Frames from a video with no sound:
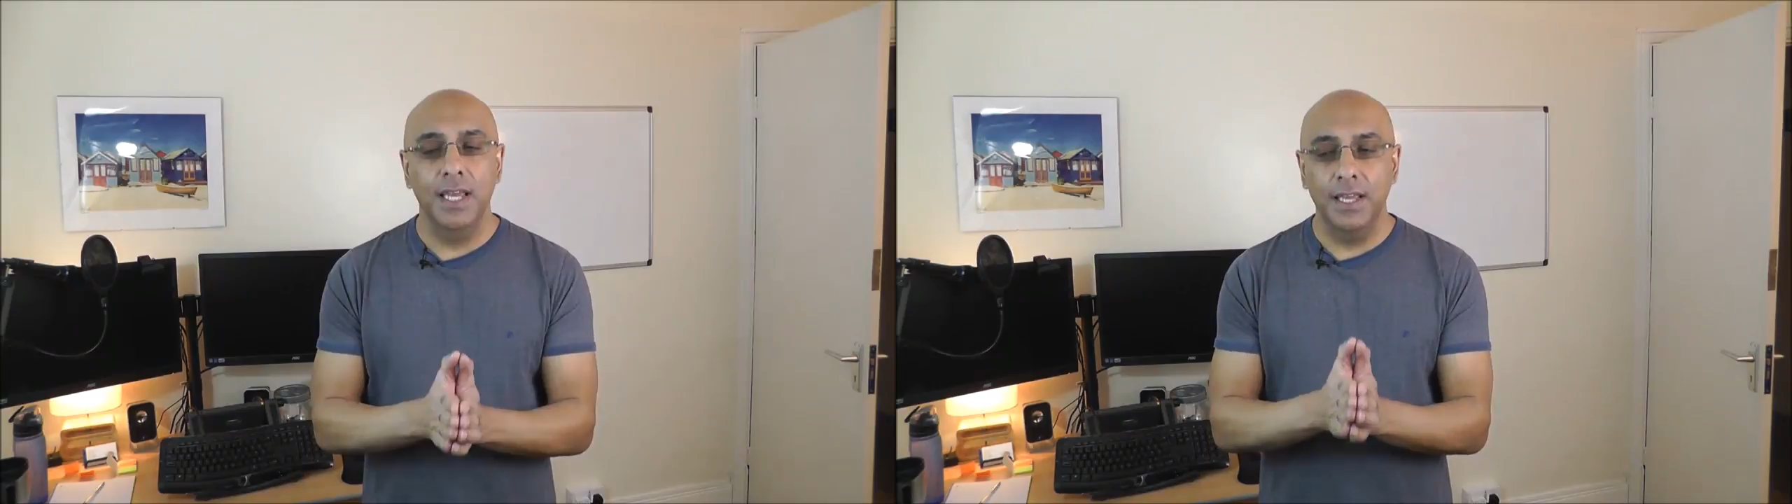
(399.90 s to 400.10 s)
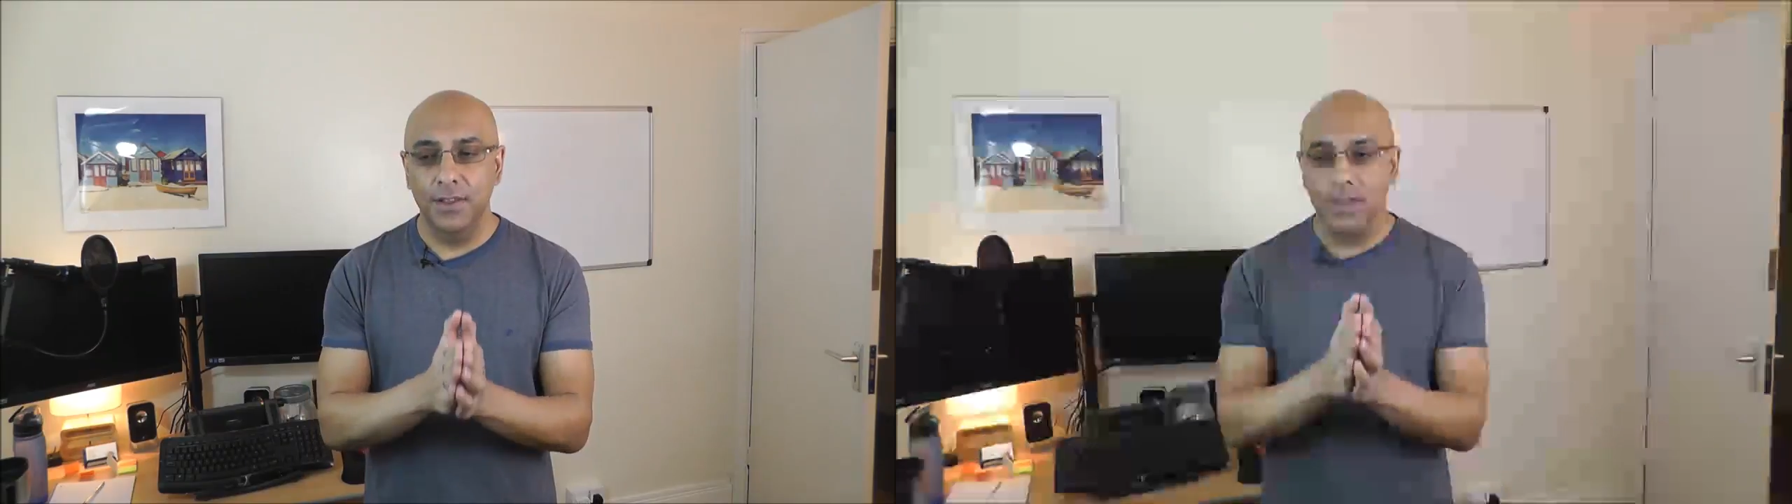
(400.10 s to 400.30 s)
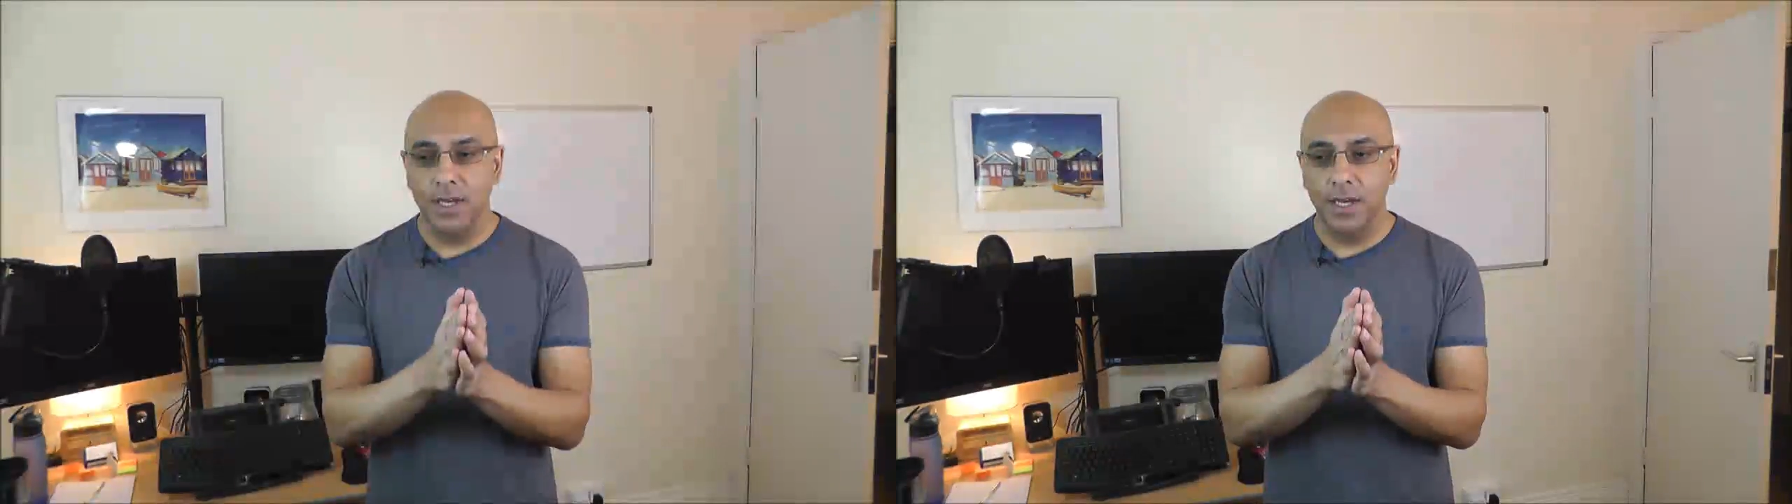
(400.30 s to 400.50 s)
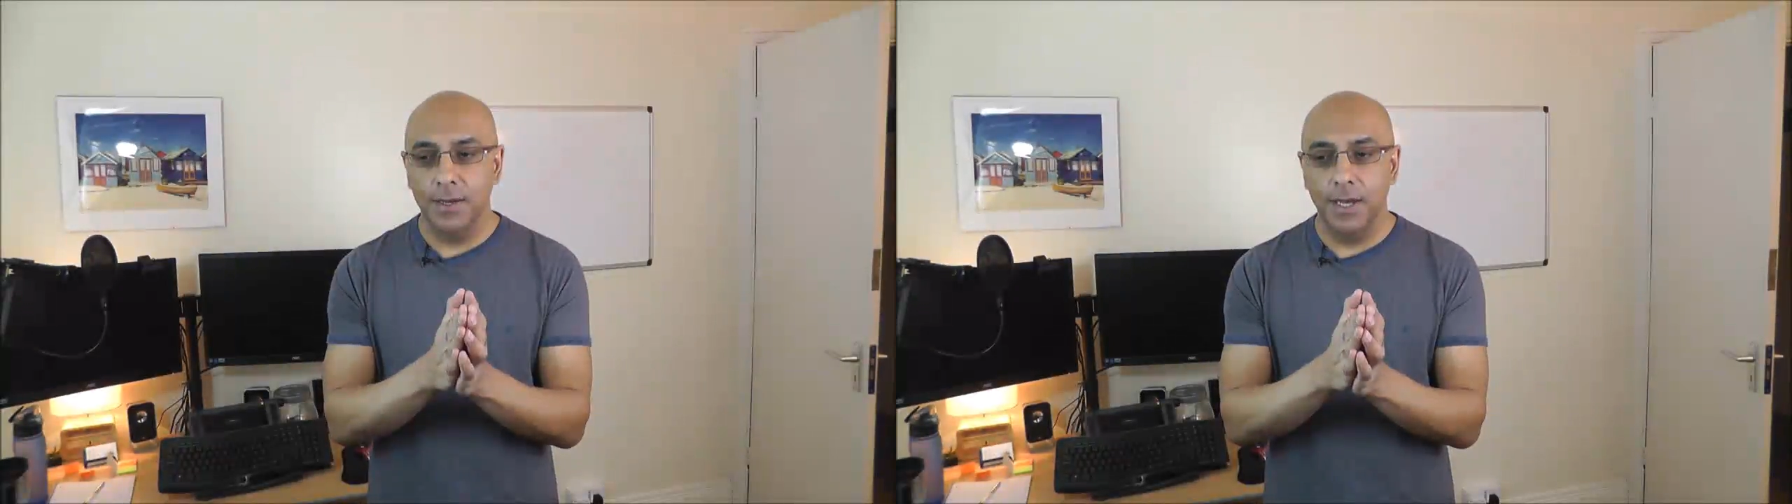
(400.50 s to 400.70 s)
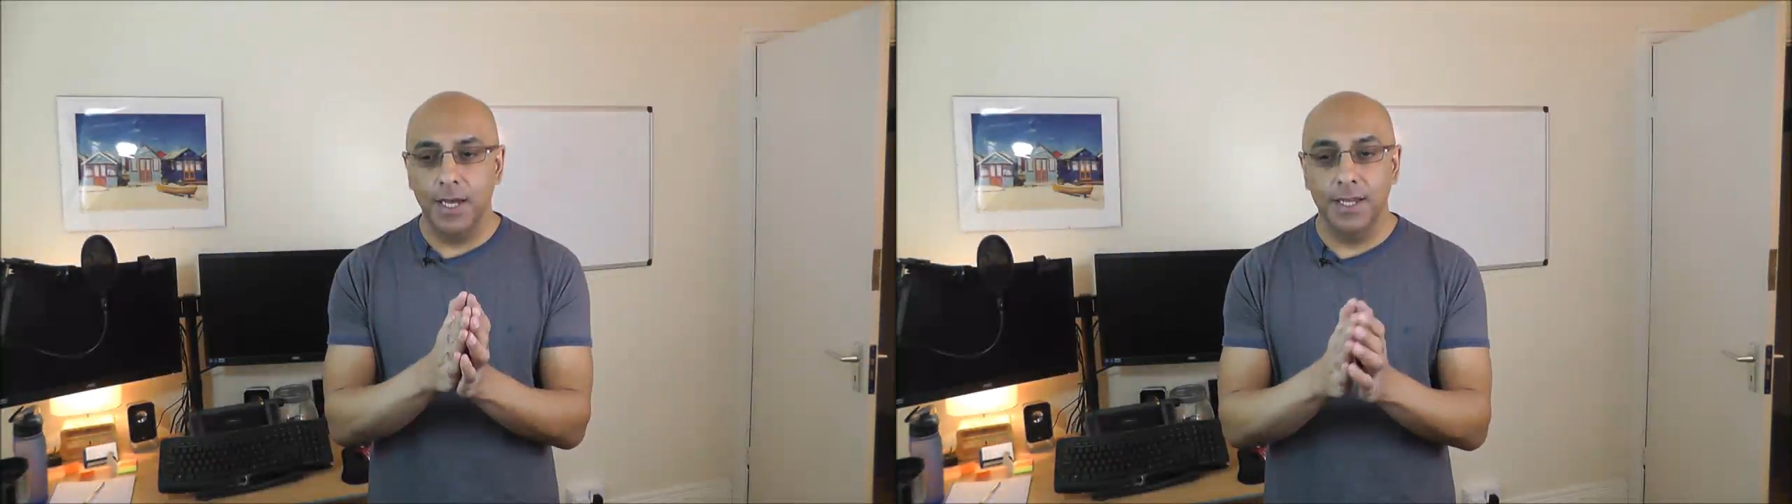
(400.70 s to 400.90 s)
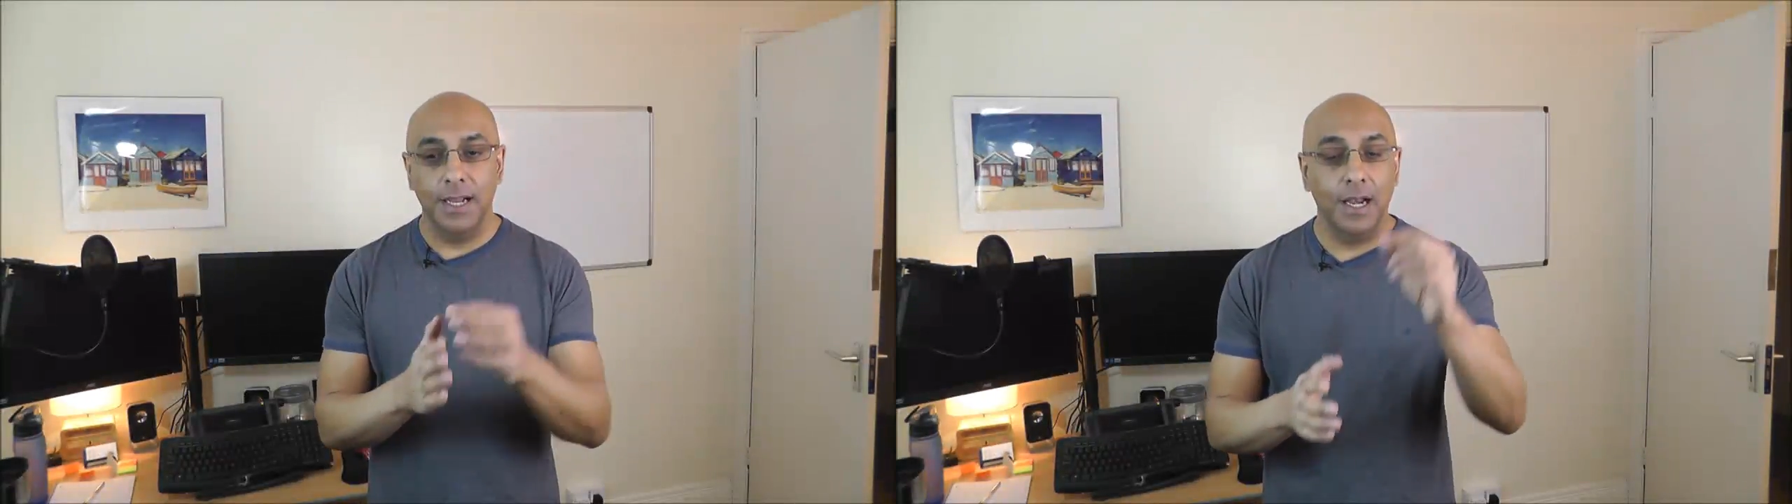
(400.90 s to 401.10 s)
Either